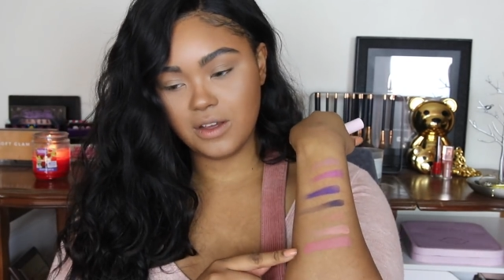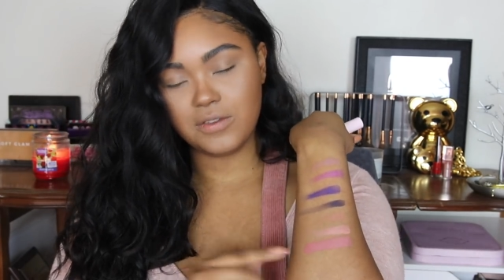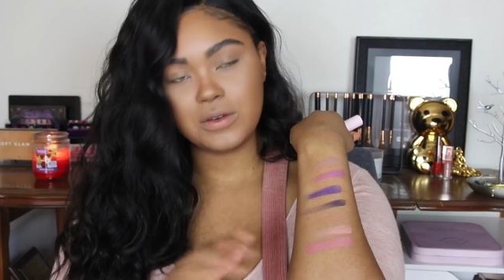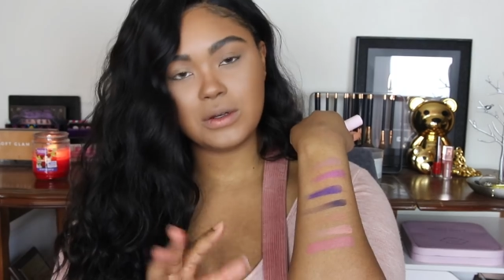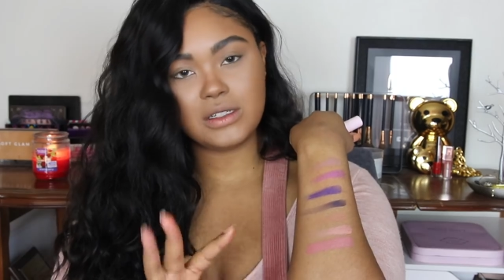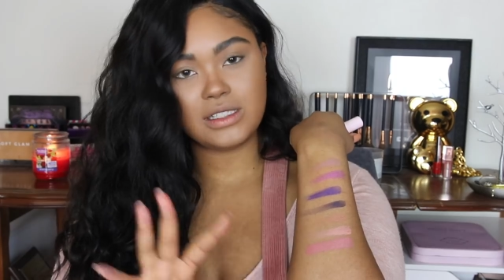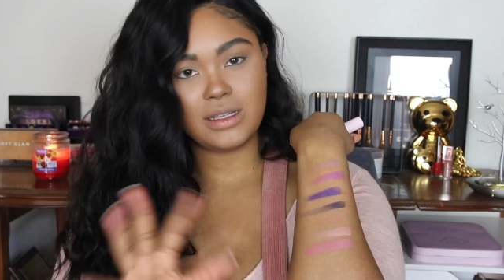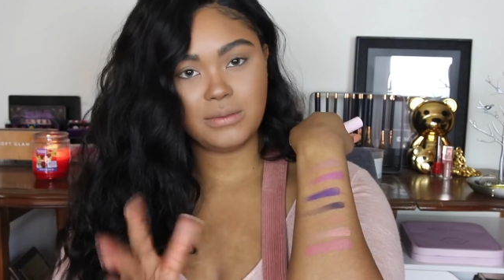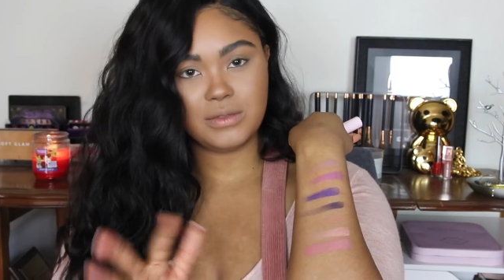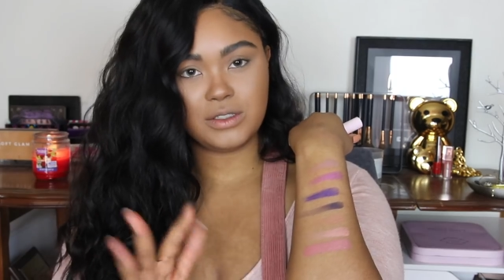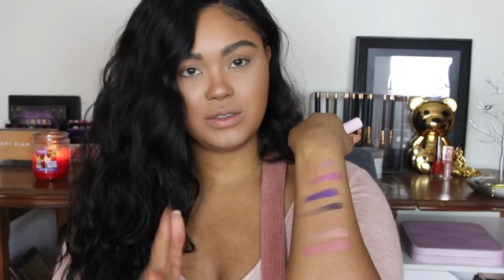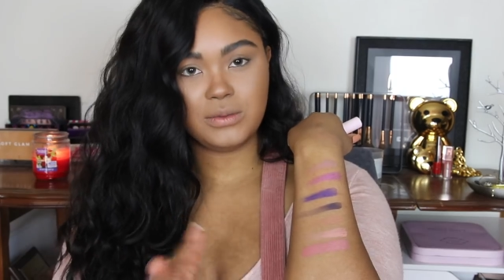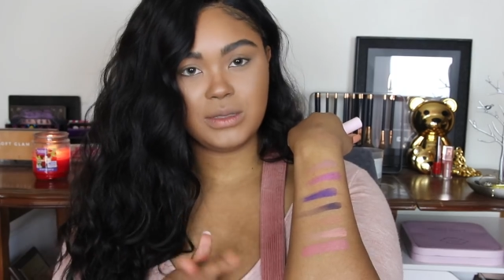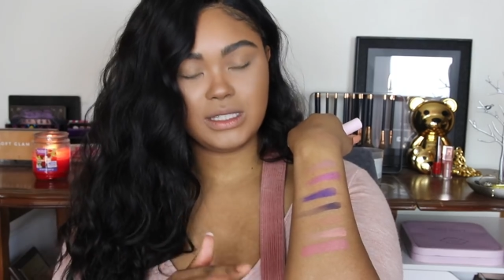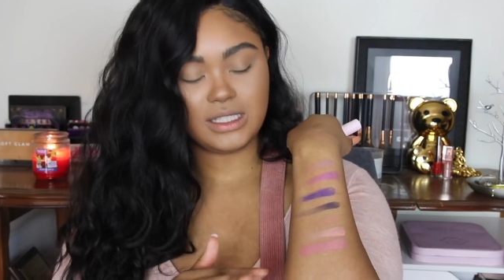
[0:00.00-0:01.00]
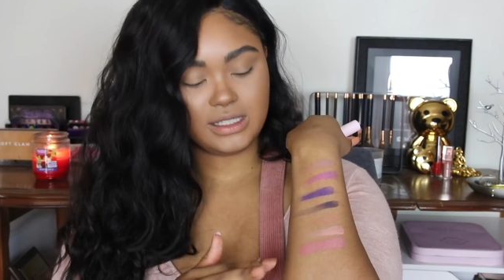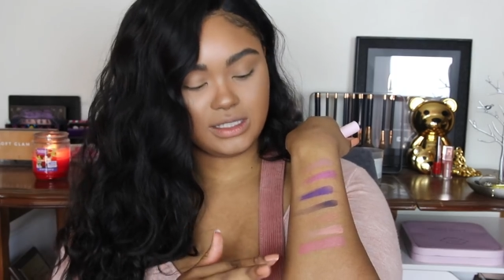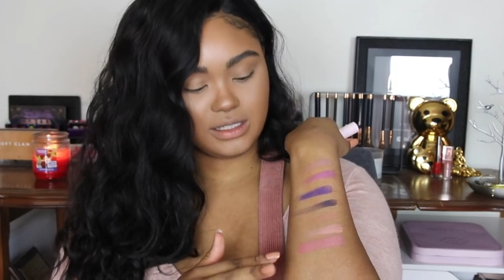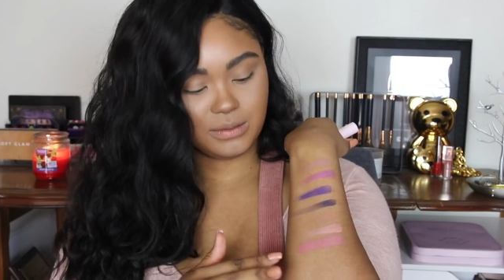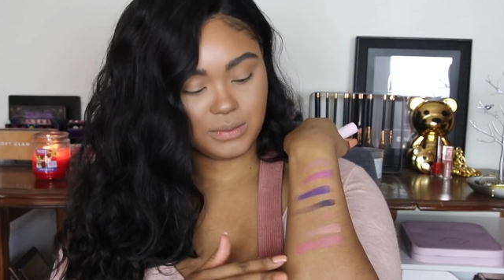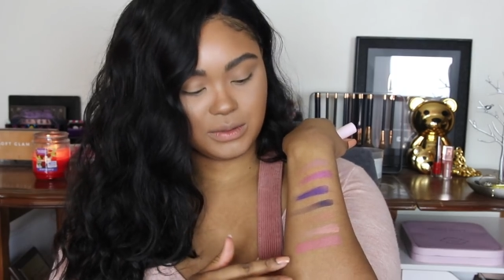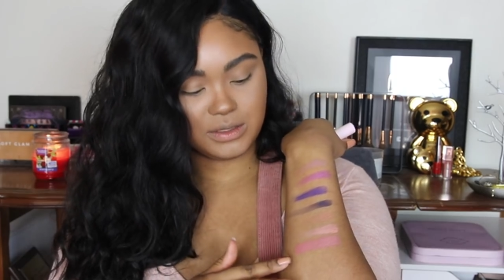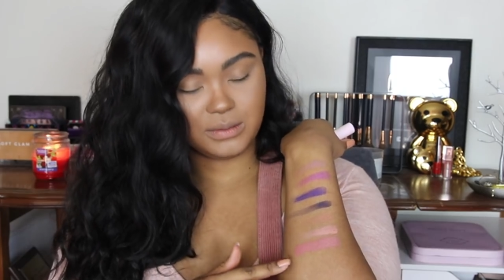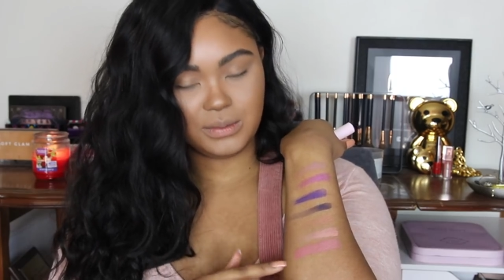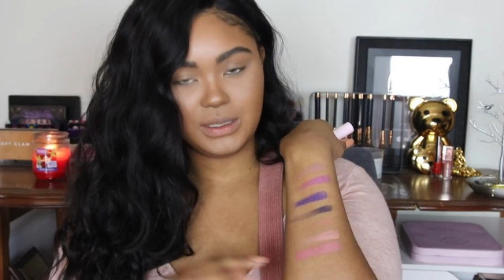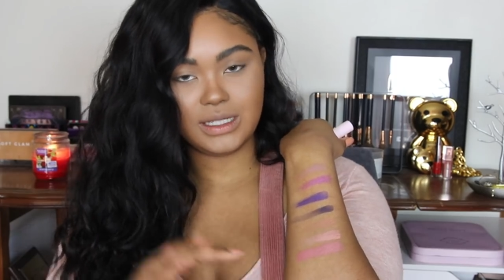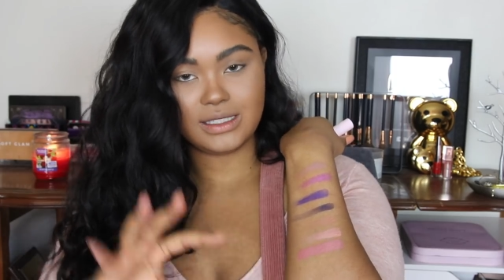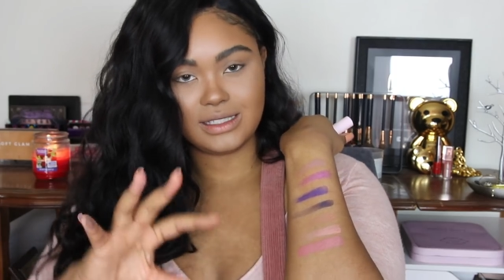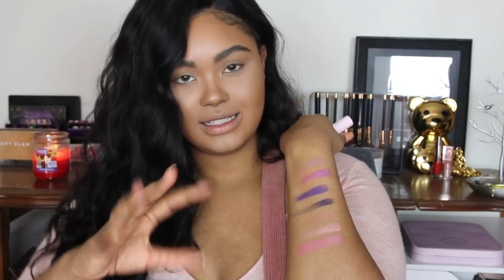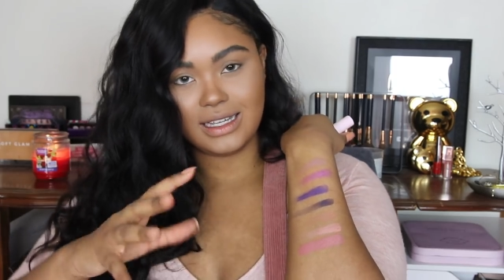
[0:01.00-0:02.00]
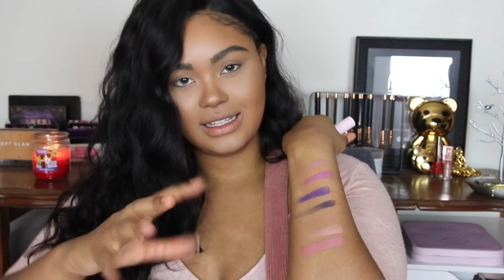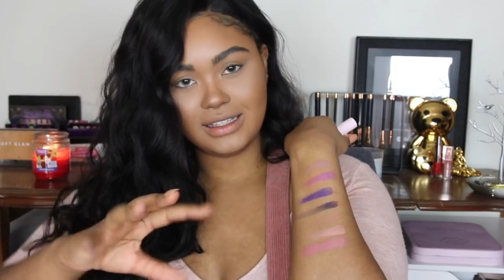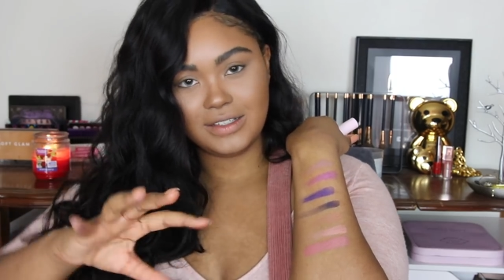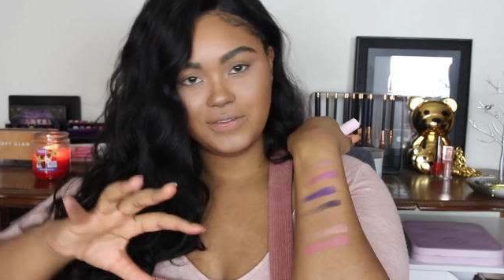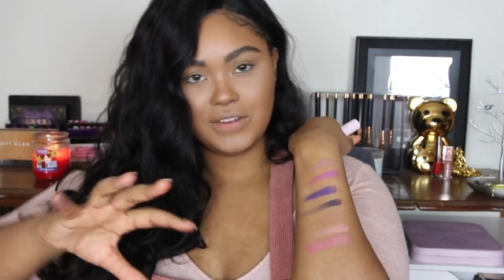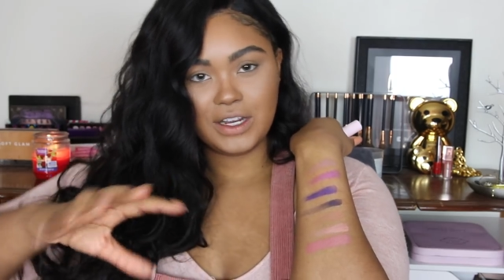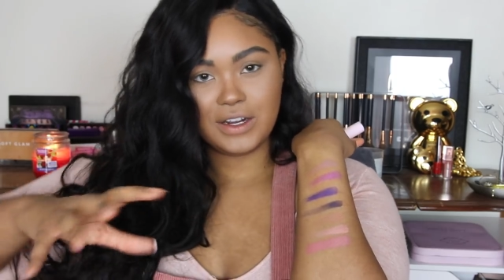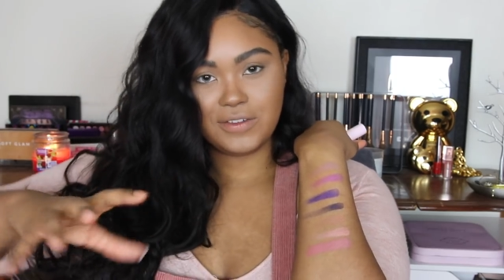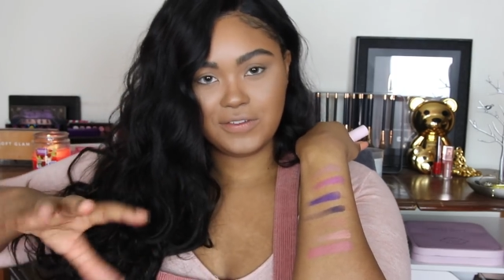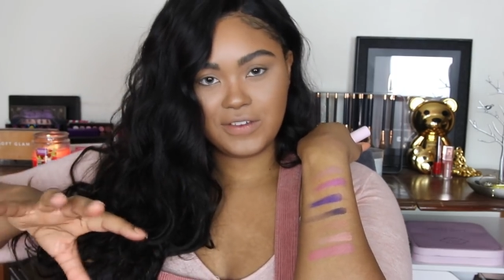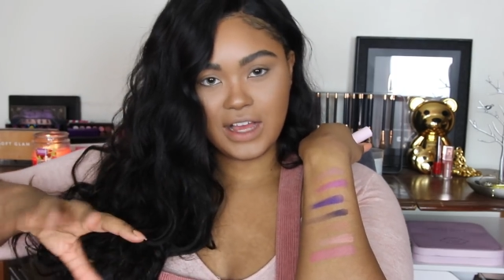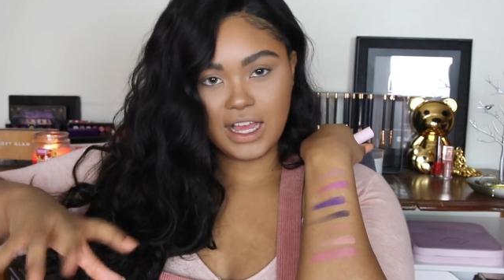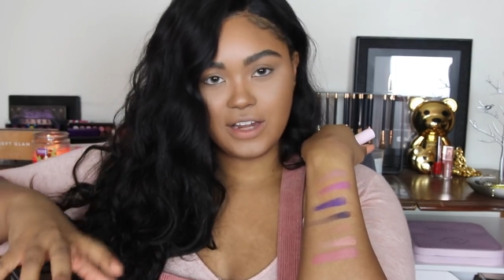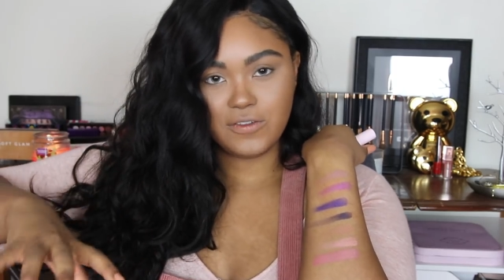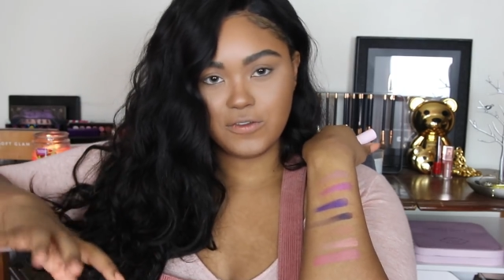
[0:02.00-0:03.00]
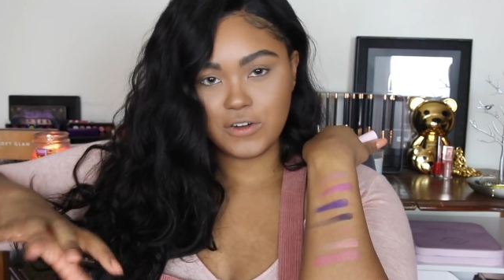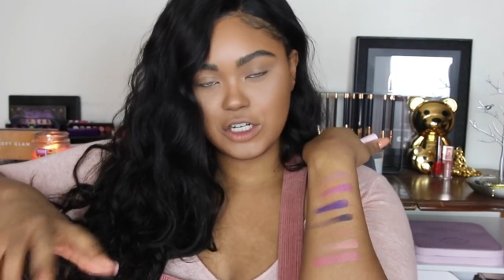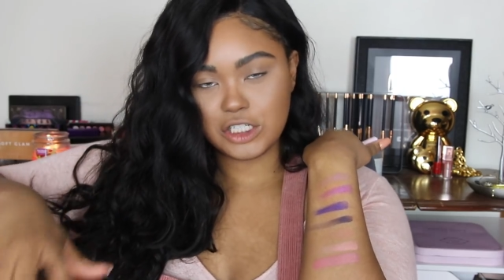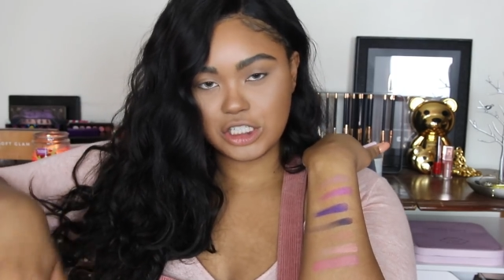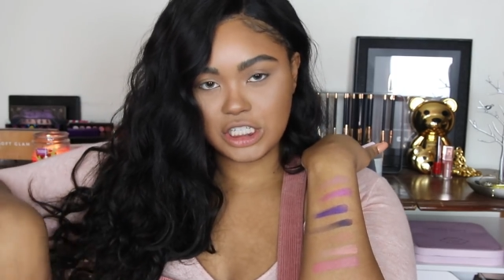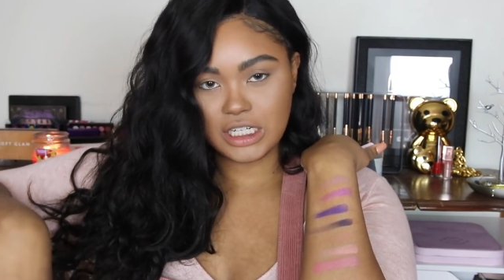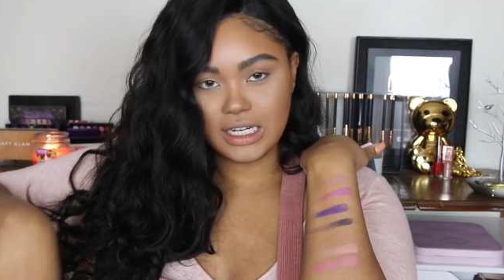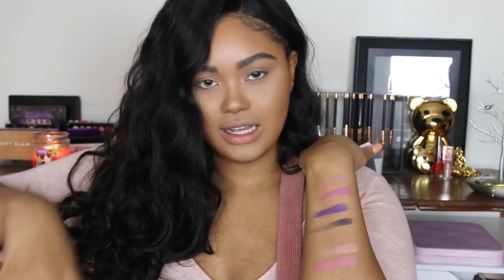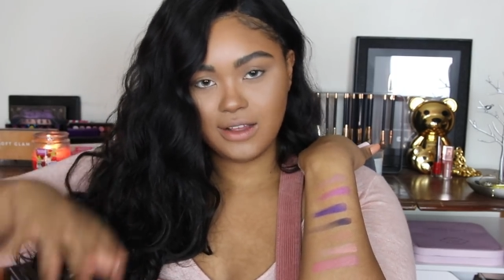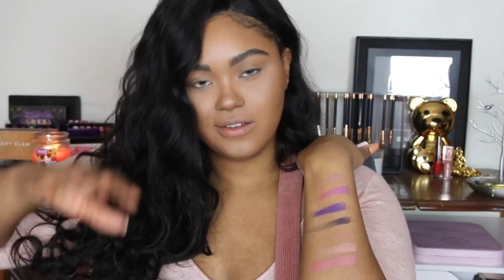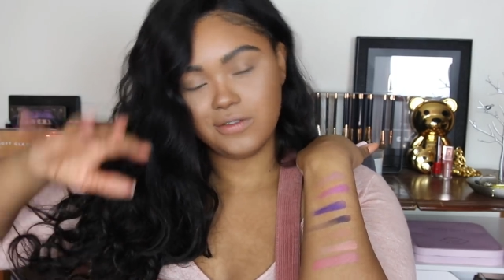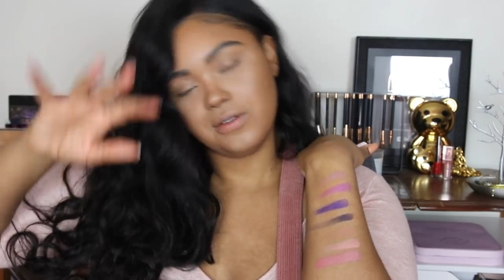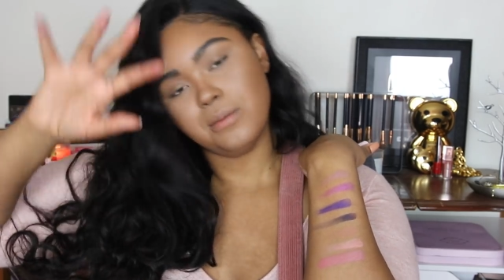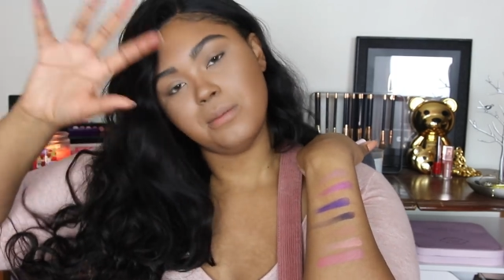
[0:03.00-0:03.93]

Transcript: assuming this is supposed to be a slightly verified version of